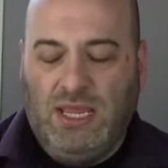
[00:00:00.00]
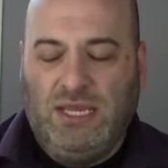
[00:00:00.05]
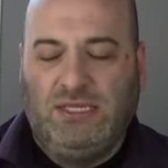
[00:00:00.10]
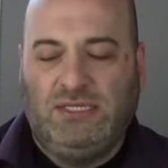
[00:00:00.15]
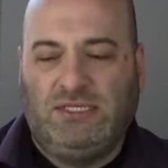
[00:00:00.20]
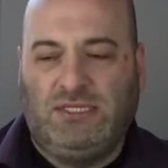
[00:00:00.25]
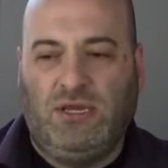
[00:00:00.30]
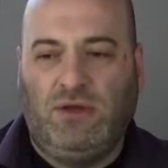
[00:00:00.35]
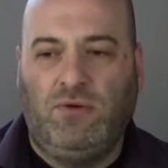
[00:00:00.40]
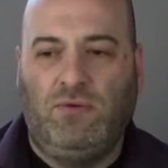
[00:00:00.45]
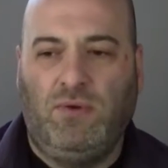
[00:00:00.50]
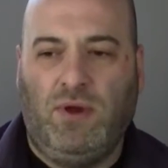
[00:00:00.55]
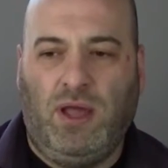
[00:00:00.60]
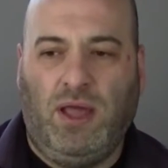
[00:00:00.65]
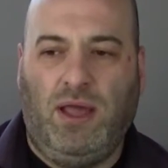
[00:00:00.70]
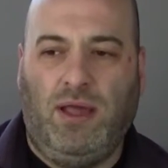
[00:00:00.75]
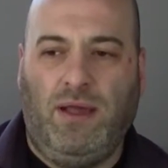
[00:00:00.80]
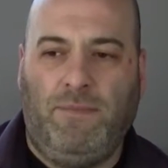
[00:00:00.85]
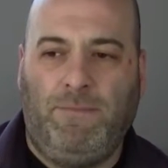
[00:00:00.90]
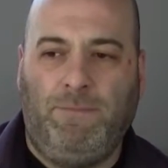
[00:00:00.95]

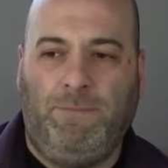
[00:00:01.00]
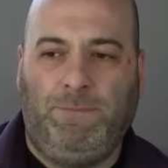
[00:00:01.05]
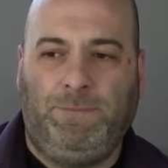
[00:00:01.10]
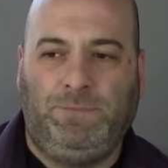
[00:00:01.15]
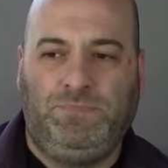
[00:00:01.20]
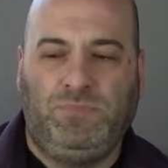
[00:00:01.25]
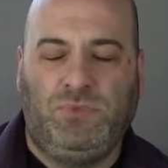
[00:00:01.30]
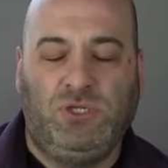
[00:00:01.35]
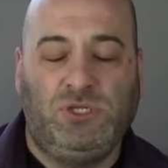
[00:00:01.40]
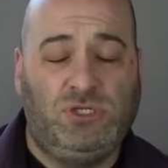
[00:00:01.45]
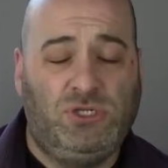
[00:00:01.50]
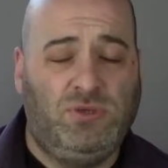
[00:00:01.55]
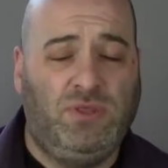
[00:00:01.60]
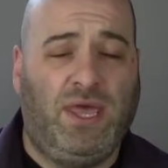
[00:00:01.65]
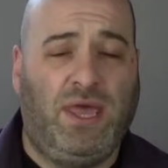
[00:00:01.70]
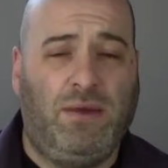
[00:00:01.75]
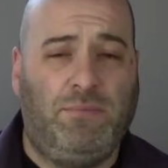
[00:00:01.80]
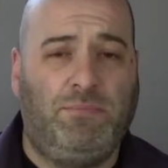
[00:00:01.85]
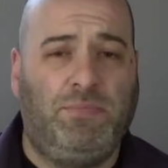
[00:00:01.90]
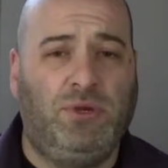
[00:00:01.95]
So do
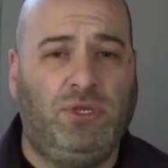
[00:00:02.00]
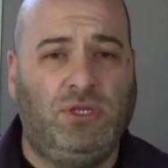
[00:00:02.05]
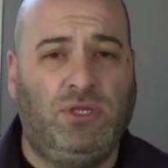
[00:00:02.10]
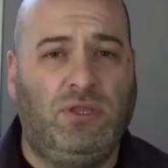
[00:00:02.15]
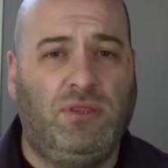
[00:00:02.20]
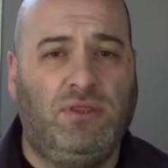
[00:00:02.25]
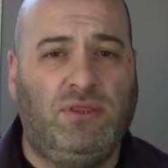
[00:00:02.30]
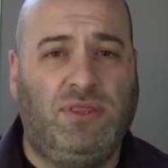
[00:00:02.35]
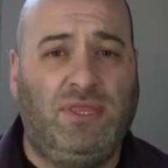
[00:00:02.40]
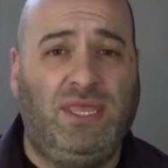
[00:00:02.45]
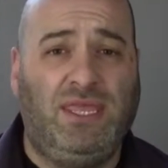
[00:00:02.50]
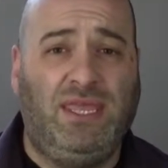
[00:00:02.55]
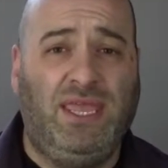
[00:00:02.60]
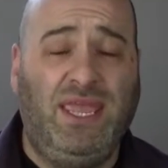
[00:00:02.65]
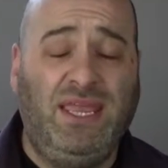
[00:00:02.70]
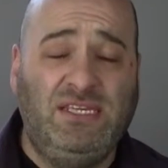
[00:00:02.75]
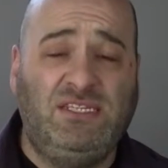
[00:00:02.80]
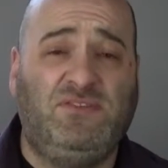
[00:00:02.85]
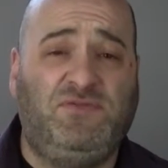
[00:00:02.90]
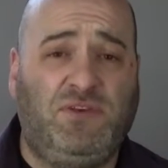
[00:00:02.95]
that. But the
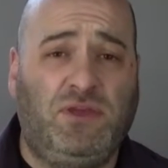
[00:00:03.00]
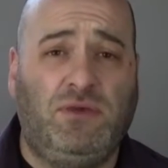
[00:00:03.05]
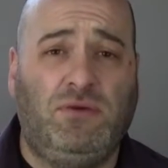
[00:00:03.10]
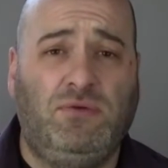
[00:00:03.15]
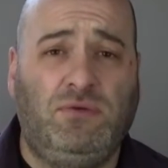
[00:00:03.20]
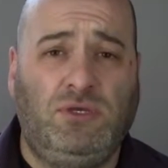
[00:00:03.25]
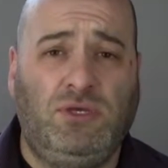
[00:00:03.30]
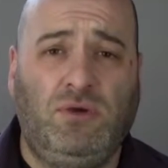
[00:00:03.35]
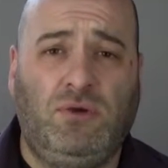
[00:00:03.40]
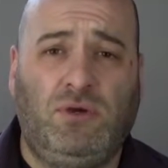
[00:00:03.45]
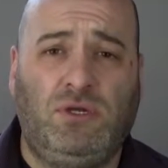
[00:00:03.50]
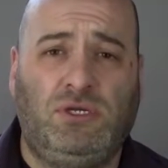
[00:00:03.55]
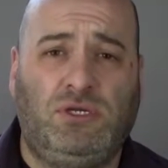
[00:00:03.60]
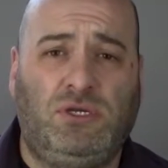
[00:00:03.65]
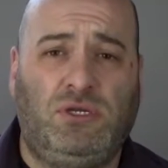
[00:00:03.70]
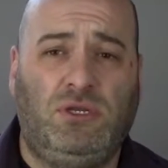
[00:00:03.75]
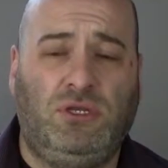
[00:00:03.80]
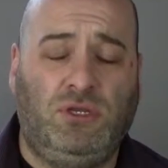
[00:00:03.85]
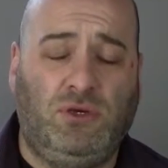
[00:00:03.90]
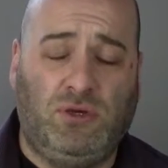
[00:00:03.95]
interview, you could
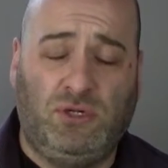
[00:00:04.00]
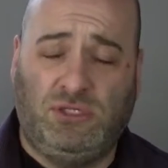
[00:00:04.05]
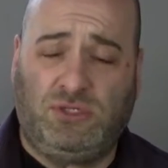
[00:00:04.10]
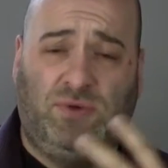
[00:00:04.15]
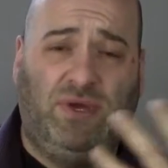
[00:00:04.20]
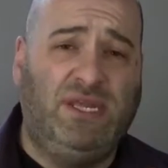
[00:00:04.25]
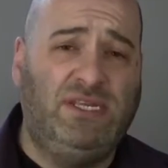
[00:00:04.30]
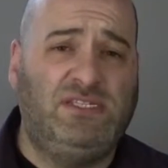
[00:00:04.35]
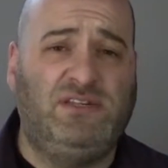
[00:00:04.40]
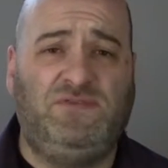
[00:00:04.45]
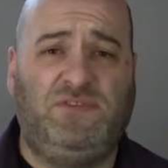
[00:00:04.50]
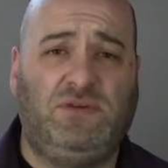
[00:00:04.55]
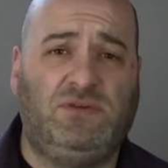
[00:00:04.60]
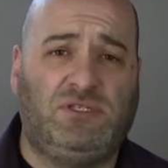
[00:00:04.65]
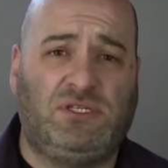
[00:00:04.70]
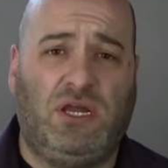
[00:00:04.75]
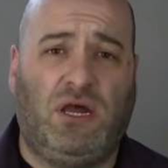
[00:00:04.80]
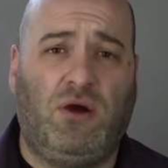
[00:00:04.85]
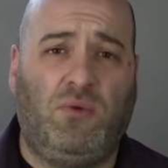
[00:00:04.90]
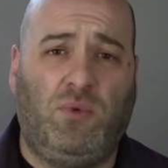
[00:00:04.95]
do it interview
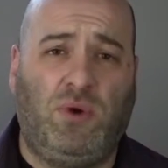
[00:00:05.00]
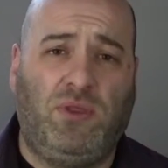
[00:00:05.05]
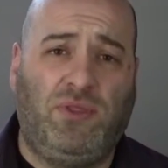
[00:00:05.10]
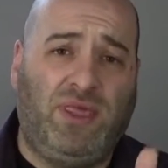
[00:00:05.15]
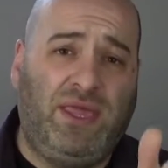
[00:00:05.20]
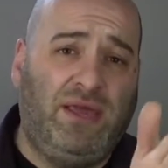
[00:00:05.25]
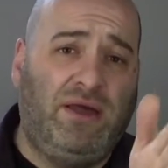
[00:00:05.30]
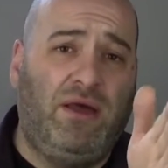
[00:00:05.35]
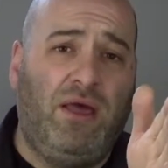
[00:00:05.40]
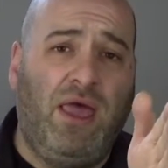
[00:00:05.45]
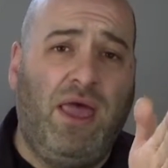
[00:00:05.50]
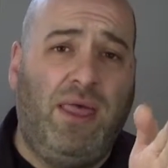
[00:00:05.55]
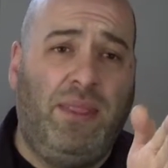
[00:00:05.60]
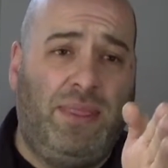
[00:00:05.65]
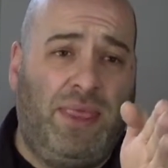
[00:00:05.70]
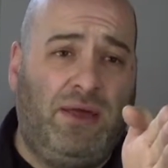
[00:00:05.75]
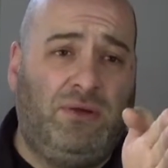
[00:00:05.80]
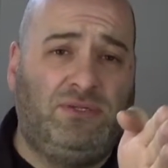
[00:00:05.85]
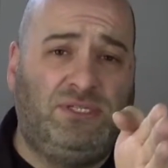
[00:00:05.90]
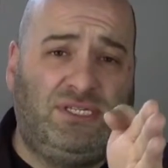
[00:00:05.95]
style, where
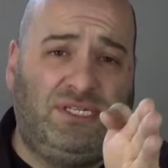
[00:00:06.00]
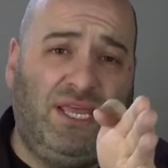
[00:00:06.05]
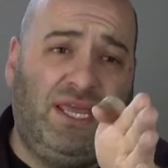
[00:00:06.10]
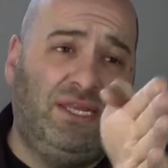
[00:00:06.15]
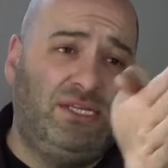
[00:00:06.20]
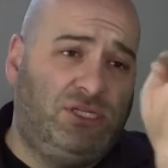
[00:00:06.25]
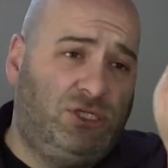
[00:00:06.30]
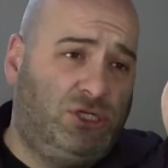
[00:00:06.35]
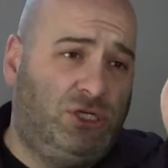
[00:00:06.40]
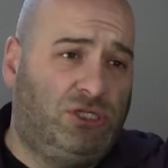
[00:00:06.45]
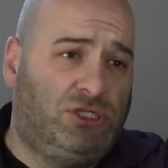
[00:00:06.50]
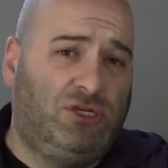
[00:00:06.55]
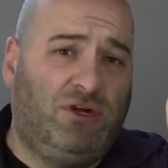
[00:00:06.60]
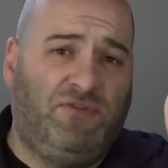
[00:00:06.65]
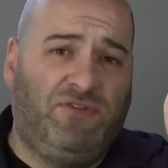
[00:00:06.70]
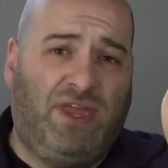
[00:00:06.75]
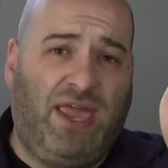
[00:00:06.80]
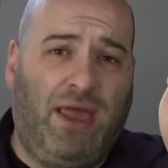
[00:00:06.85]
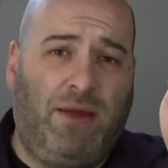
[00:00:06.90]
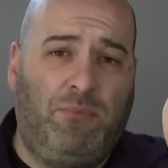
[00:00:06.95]
they'll sit just
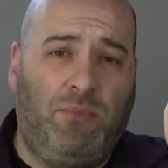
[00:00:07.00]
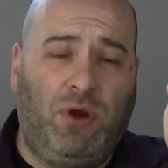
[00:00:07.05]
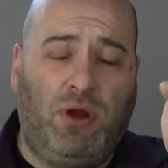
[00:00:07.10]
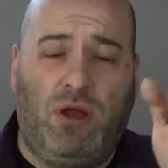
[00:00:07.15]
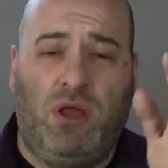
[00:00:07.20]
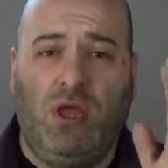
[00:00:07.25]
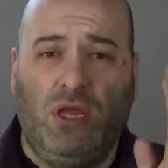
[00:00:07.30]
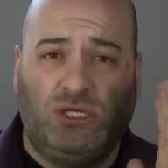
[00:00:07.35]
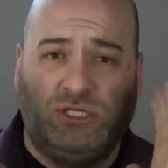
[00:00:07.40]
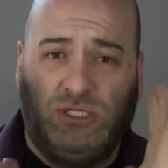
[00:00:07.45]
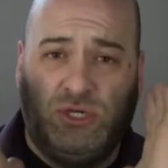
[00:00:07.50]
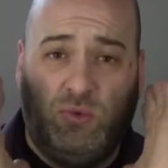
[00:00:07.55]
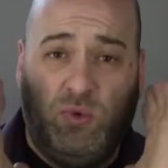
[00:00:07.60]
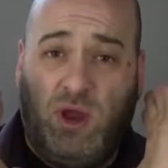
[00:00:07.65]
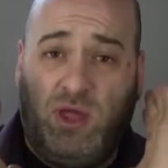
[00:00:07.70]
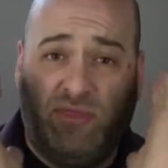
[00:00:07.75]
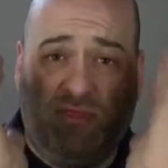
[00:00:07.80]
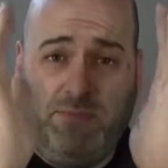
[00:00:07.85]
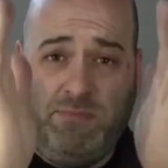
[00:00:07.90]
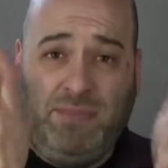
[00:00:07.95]
off camera. So
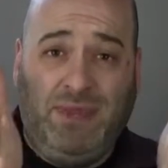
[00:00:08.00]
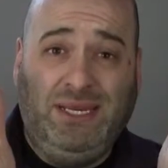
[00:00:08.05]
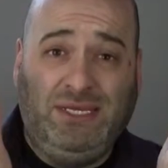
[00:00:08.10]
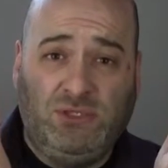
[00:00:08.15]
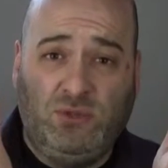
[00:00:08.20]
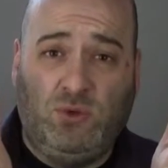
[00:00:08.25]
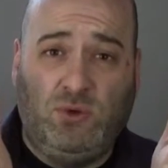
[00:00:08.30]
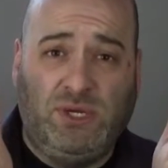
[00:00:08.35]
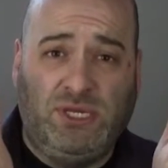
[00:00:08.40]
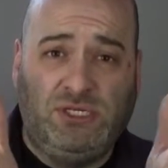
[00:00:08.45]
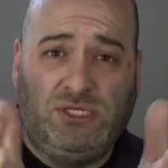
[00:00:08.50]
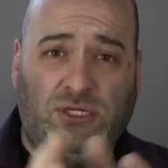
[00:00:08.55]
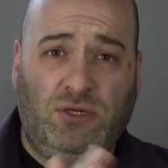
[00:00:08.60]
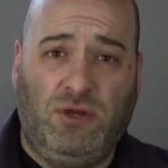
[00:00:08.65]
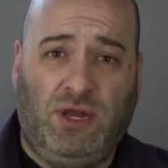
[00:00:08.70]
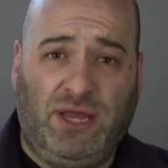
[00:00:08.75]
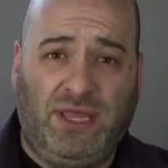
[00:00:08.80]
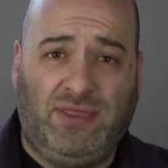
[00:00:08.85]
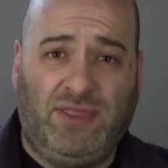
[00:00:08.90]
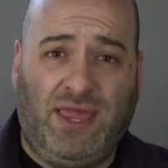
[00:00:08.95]
rather than me talking to you
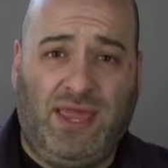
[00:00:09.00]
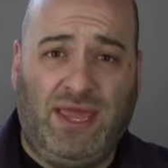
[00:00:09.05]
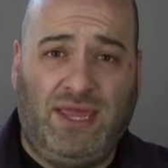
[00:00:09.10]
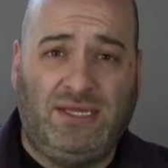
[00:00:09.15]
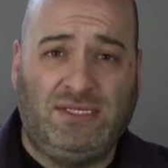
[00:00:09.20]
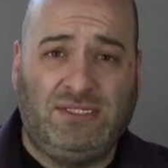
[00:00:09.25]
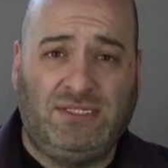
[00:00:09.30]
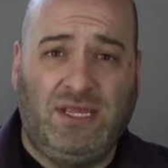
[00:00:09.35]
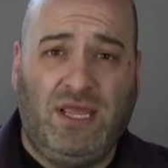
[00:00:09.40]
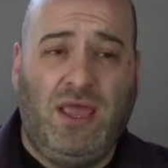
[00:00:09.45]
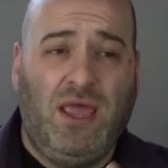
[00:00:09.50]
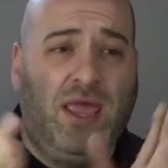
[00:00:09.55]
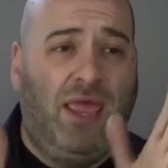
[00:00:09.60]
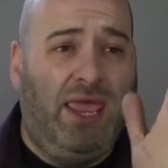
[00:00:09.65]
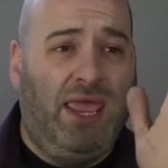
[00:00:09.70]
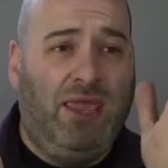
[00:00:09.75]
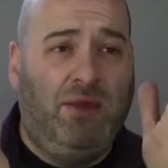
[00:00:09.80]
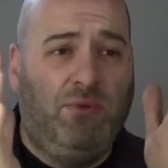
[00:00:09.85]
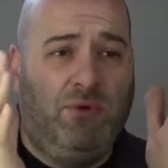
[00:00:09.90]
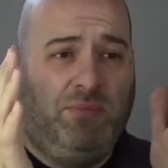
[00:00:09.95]
like this,
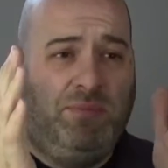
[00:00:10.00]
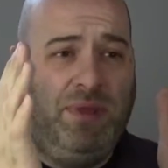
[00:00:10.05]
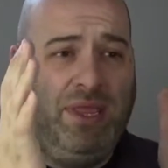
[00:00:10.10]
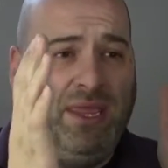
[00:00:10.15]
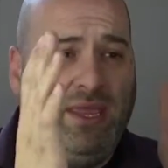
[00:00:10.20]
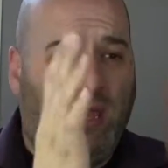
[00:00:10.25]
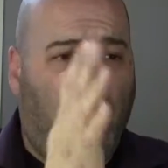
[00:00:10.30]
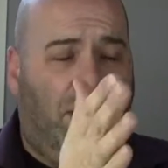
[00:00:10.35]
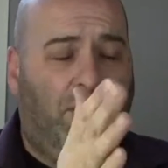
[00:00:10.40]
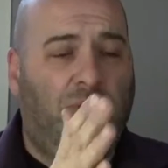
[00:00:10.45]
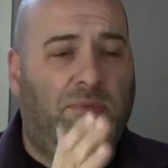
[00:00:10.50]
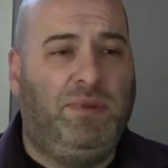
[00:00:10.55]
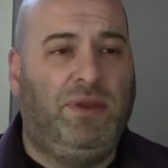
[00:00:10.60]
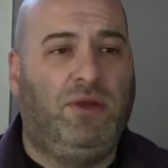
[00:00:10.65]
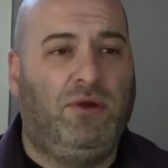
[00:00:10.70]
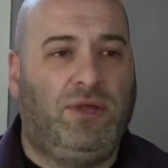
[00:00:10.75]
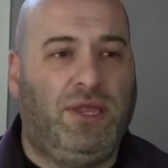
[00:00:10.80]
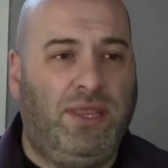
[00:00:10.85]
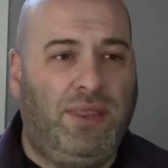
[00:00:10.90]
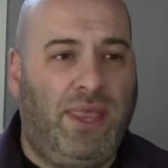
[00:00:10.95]
I would be
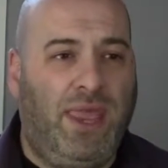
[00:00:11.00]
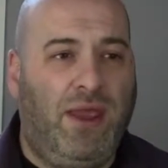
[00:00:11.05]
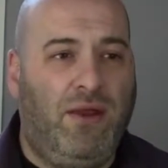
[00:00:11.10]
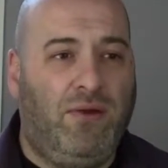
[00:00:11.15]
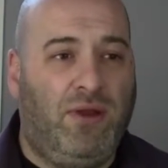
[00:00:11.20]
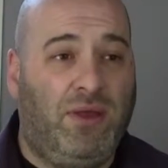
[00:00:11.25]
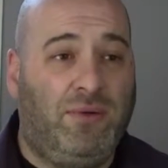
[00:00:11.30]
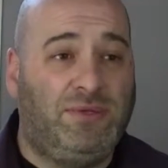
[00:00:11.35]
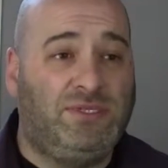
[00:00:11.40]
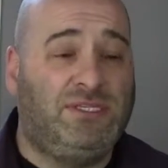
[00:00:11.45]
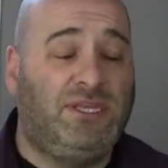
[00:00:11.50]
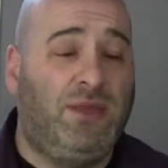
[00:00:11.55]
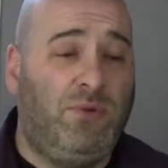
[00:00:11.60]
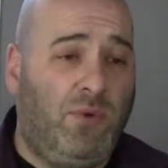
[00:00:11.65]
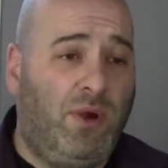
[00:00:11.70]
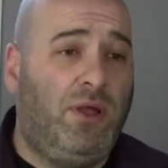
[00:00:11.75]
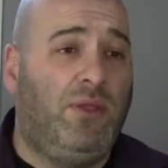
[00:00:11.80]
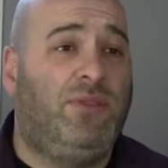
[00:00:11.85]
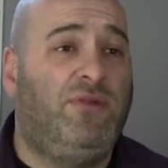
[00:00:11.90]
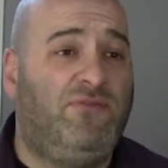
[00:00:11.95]
looking there and I would say,
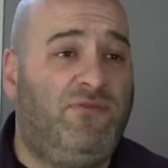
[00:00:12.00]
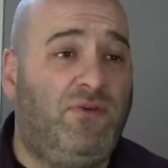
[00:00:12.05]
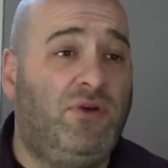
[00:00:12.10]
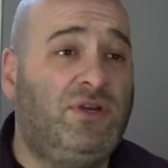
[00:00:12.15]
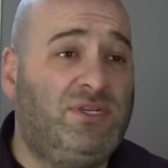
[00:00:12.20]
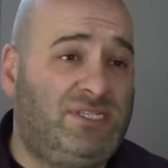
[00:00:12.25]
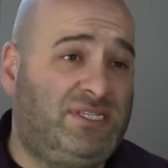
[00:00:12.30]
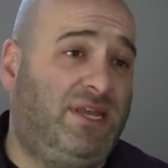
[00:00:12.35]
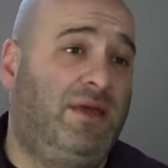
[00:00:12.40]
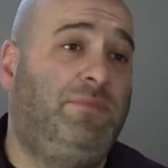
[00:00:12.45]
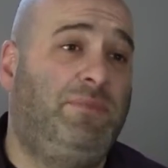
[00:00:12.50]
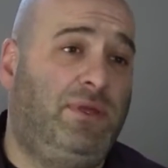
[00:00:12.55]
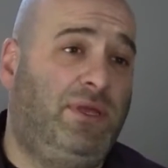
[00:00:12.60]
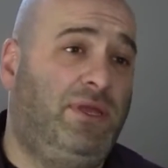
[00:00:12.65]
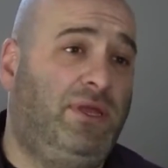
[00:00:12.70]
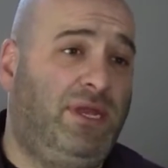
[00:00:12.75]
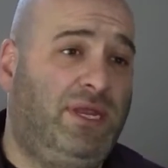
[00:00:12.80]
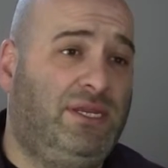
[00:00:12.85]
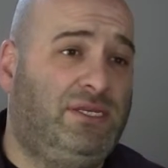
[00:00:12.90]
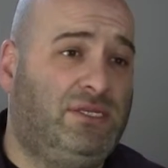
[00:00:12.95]
well, the first step that
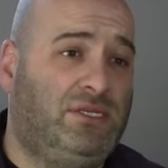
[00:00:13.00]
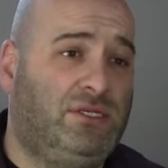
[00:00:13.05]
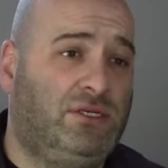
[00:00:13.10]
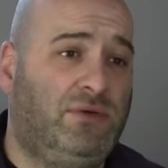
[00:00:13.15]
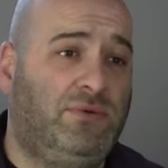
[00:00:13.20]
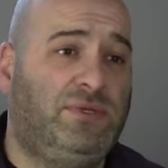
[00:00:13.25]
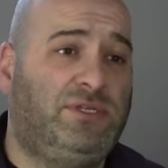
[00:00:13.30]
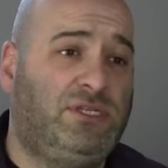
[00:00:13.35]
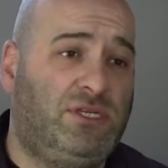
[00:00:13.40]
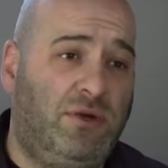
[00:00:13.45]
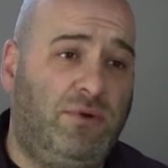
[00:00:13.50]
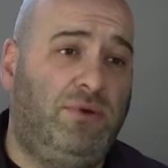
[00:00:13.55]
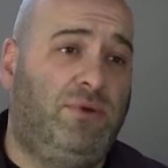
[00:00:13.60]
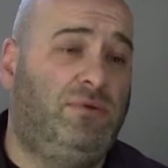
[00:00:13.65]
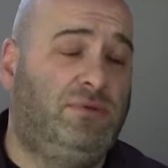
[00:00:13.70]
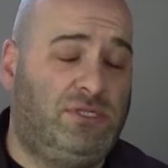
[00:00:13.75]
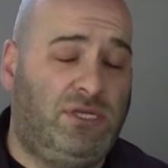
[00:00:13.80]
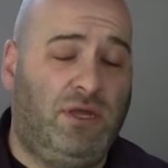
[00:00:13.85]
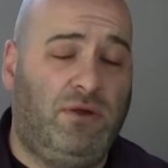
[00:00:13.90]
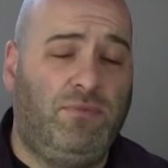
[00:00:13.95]
you need to do is so
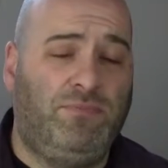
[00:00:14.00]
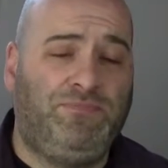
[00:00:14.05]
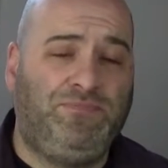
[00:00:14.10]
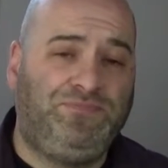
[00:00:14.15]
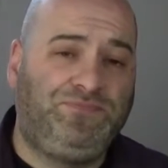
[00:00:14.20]
and so.